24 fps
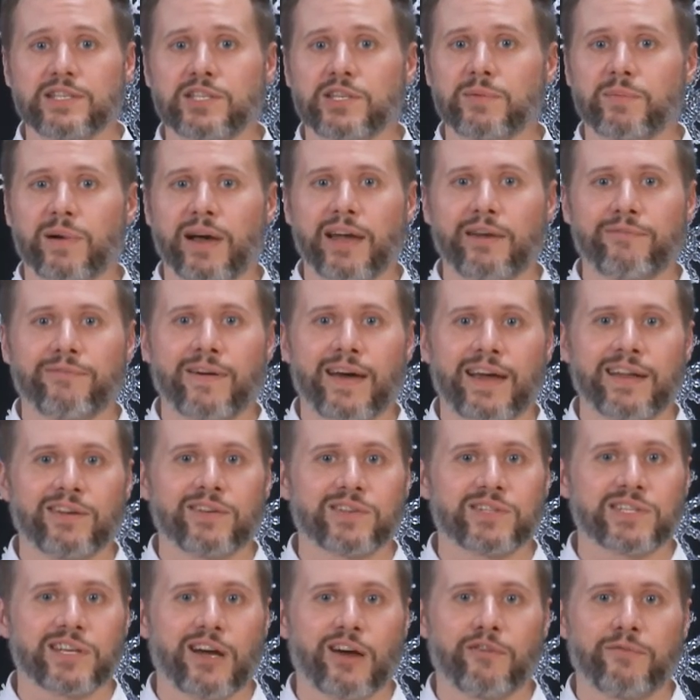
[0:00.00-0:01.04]
You might find
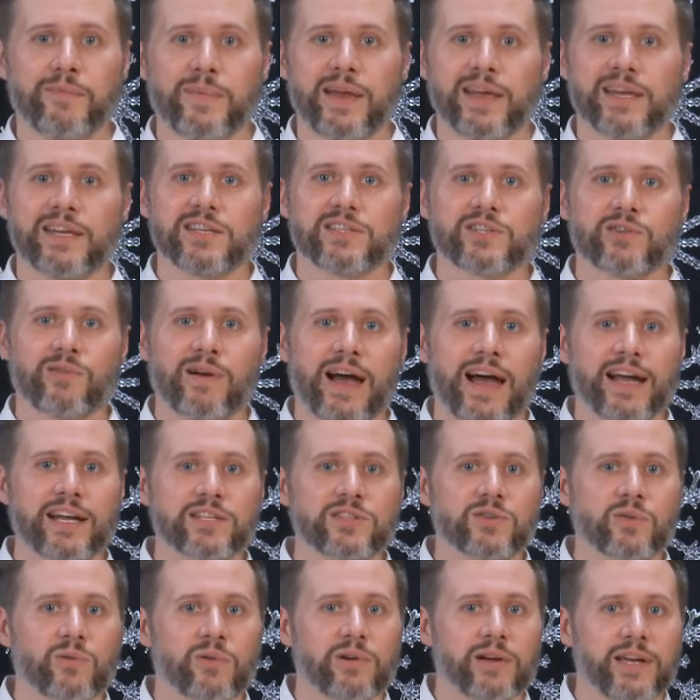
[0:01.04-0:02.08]
yourself making
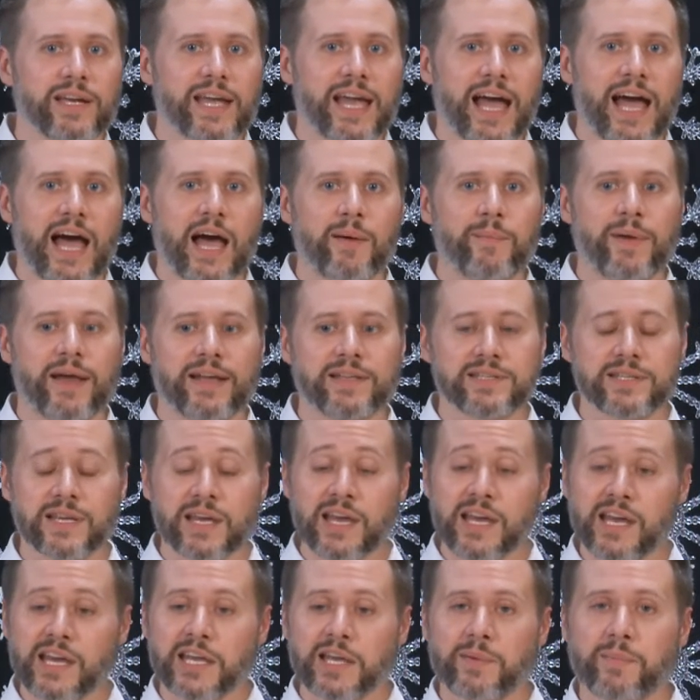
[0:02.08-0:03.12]
derogatory comments.
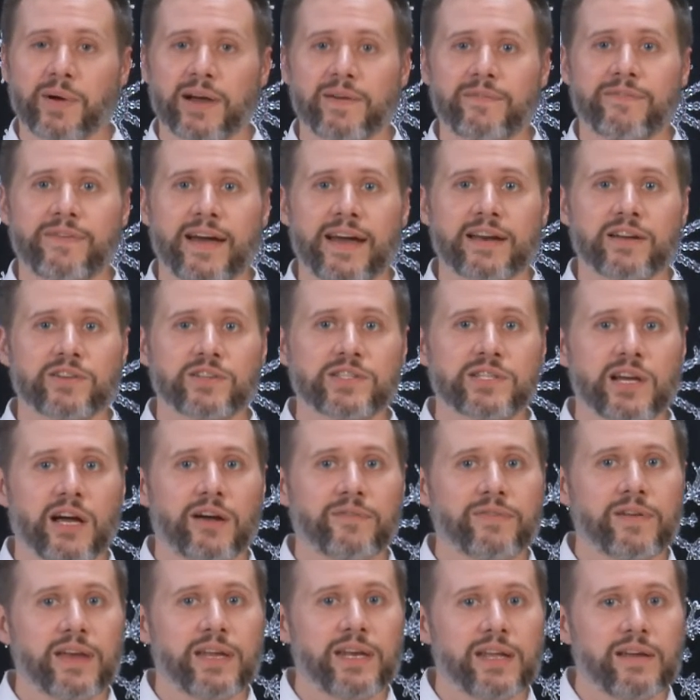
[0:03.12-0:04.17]
You might find
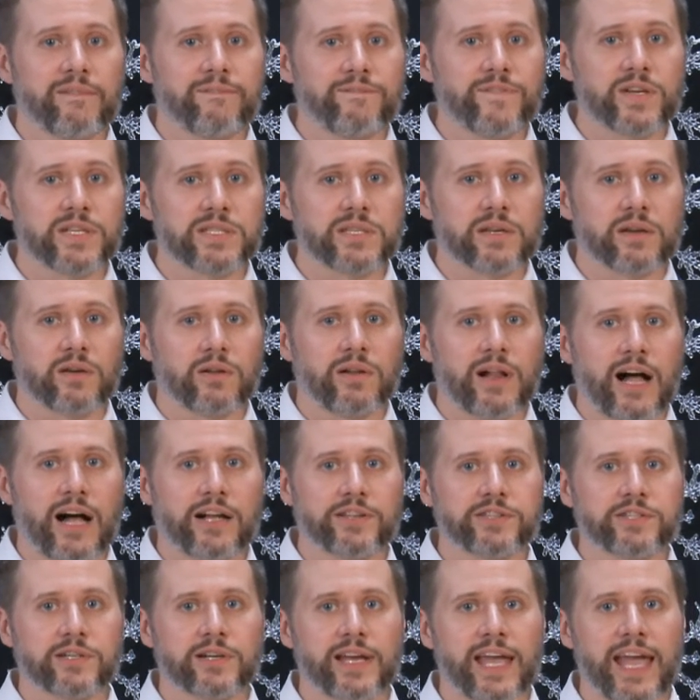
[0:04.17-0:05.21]
yourself getting in physical
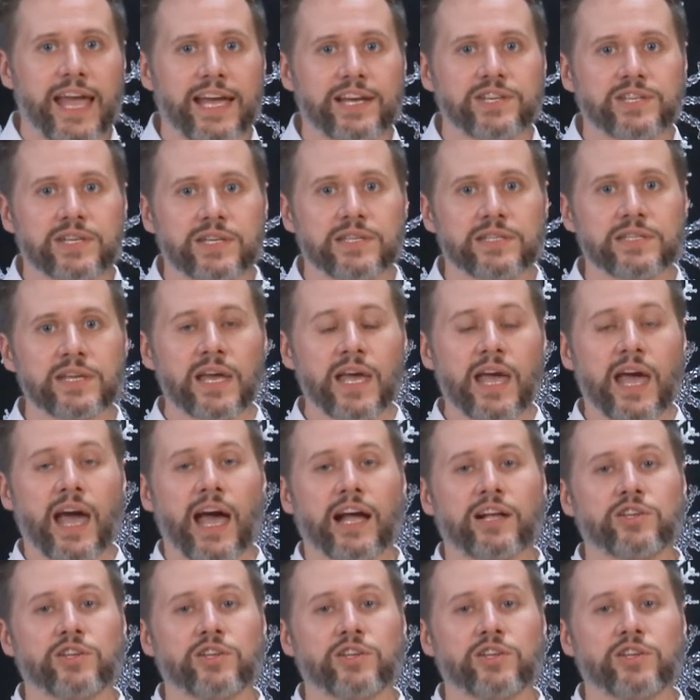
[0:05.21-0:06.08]
altercations. And